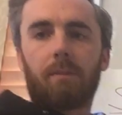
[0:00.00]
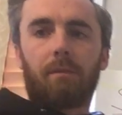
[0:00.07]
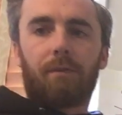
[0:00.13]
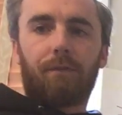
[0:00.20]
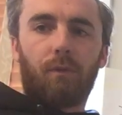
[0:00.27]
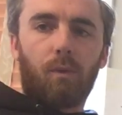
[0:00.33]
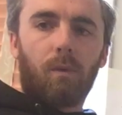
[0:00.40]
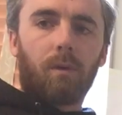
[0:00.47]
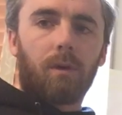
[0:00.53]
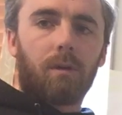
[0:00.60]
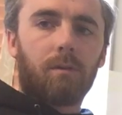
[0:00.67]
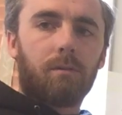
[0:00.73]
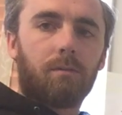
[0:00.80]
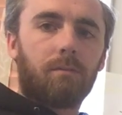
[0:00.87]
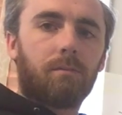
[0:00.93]
number 4
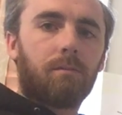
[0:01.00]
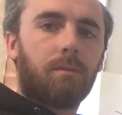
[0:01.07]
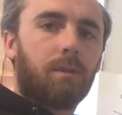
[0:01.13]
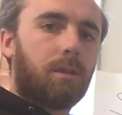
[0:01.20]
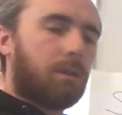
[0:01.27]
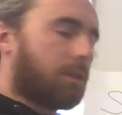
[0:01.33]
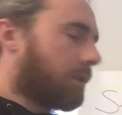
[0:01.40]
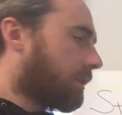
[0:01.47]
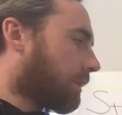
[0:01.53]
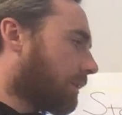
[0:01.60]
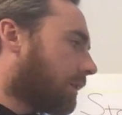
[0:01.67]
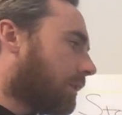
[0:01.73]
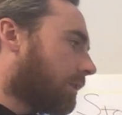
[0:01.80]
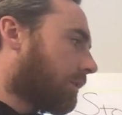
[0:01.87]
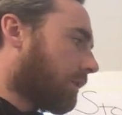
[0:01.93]

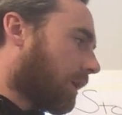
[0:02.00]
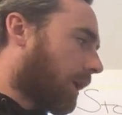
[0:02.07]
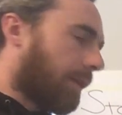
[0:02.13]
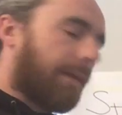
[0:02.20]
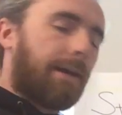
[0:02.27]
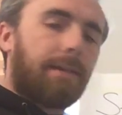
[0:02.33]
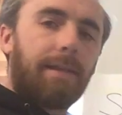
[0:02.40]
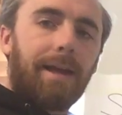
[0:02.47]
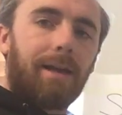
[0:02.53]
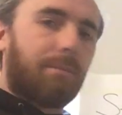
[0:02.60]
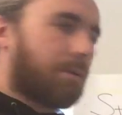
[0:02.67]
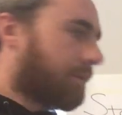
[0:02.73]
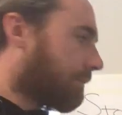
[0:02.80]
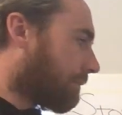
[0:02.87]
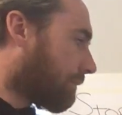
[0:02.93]
on that
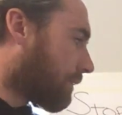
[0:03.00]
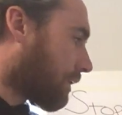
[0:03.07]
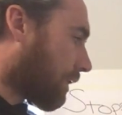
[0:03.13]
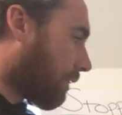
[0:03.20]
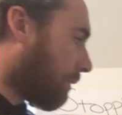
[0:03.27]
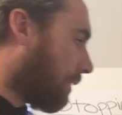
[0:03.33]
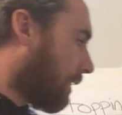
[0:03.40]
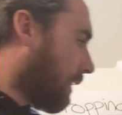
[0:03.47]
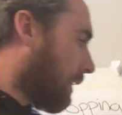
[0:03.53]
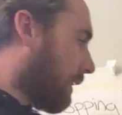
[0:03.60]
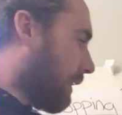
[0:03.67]
lab. So